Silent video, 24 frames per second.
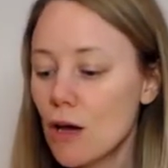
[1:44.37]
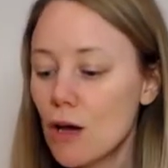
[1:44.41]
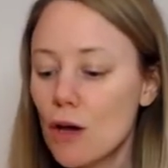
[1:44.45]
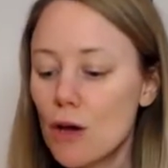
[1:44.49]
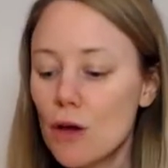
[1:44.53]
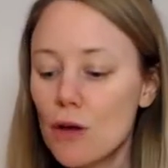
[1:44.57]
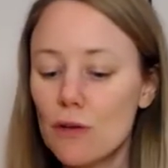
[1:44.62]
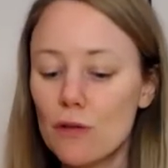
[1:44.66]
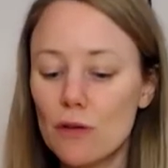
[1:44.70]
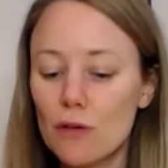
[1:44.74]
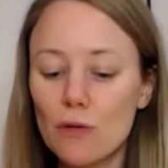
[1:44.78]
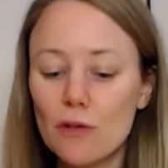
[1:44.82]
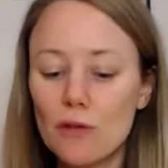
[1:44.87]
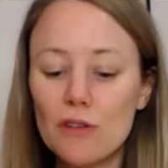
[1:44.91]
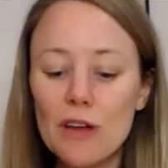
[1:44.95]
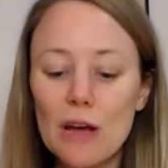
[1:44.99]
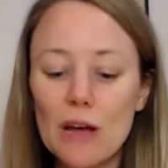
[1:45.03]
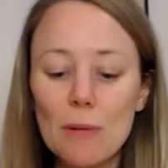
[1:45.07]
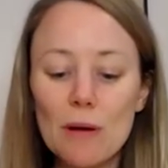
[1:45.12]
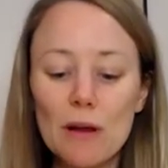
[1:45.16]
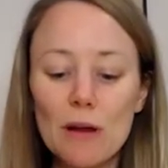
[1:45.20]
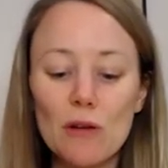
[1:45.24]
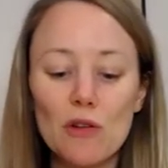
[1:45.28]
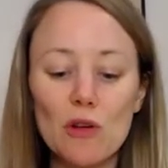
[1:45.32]
So today
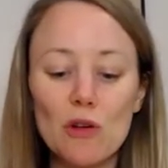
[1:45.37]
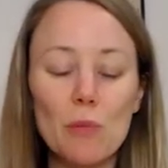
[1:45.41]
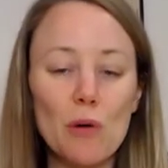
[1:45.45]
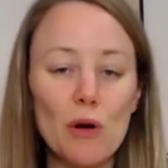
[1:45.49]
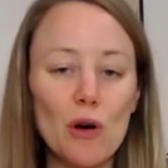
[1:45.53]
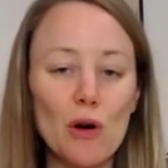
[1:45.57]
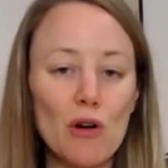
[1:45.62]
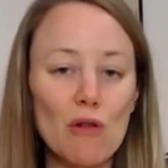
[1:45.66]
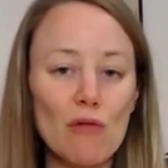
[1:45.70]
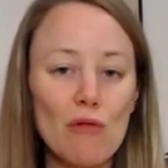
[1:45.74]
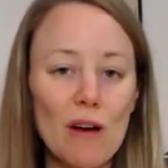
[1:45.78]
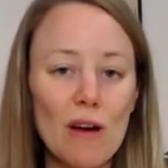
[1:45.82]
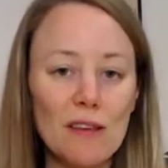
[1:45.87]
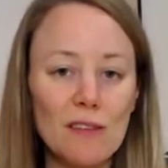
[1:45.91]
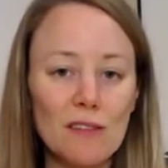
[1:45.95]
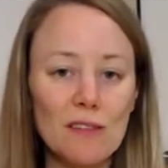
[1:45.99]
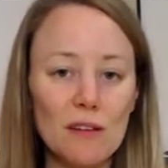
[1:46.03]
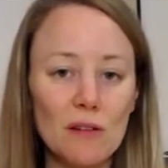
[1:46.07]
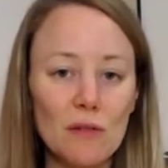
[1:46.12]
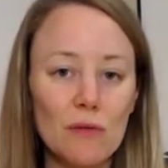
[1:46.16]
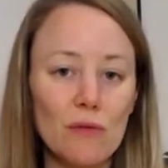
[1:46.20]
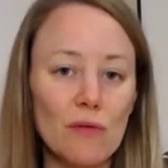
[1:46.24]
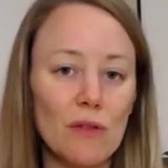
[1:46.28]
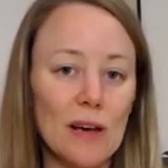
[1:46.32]
we're going to do
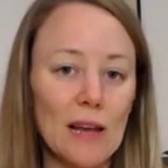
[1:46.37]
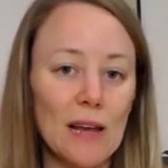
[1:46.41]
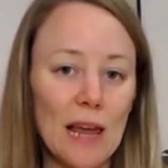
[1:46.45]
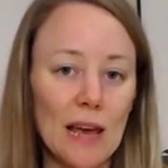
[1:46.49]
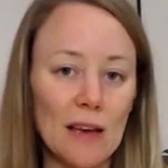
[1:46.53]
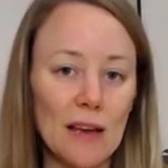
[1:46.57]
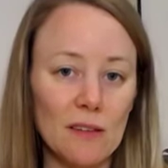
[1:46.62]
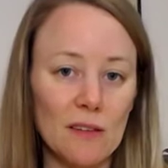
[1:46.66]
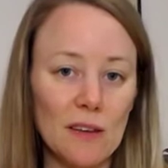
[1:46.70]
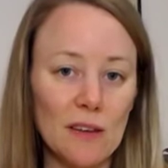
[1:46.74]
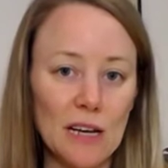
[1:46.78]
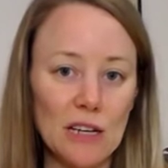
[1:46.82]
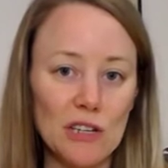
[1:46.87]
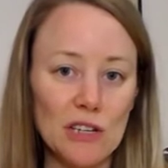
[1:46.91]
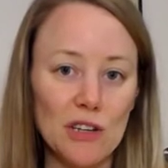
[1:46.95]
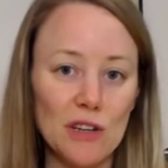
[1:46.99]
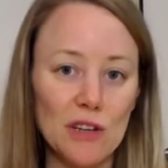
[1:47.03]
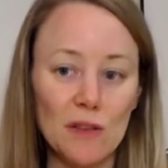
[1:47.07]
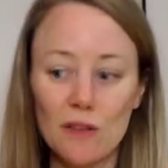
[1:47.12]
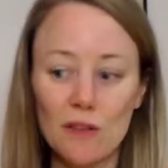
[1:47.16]
progressive relaxation.